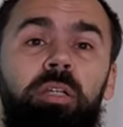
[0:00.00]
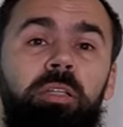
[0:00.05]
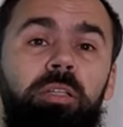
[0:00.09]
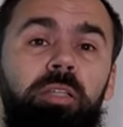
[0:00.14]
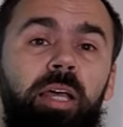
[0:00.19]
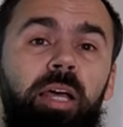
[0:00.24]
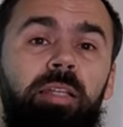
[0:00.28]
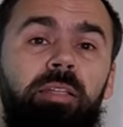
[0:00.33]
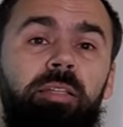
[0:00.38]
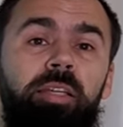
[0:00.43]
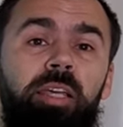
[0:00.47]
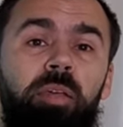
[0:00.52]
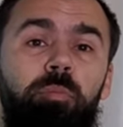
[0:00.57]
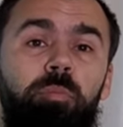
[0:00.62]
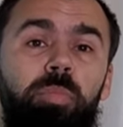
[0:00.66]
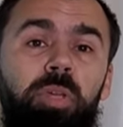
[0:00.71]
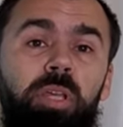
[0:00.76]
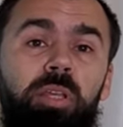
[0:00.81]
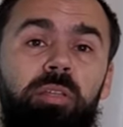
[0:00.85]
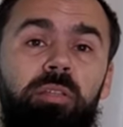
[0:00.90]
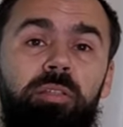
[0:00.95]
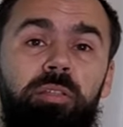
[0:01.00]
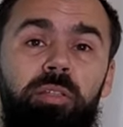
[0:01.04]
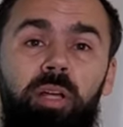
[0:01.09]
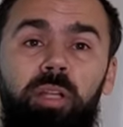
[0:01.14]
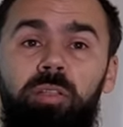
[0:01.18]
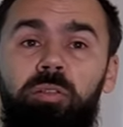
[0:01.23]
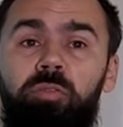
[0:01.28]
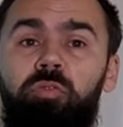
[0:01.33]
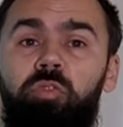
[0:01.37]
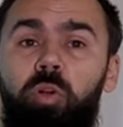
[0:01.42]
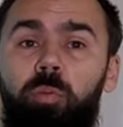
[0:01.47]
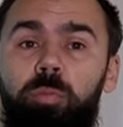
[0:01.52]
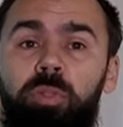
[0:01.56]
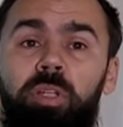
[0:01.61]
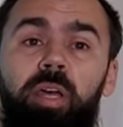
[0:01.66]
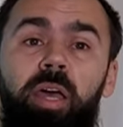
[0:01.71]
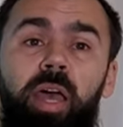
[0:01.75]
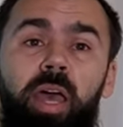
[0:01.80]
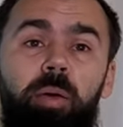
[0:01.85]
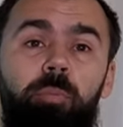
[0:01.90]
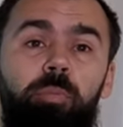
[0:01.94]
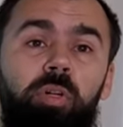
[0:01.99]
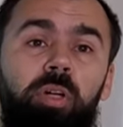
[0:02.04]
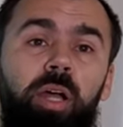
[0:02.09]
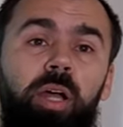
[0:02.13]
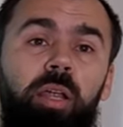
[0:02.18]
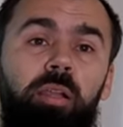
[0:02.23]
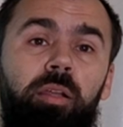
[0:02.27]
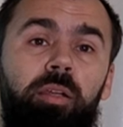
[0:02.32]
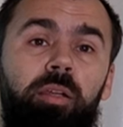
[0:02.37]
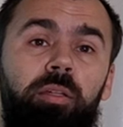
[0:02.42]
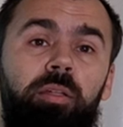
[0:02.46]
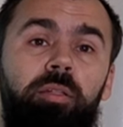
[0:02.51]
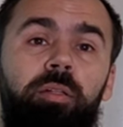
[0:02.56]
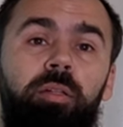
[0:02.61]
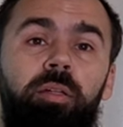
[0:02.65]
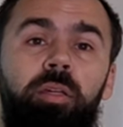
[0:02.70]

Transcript: that can be installed from the app gallery.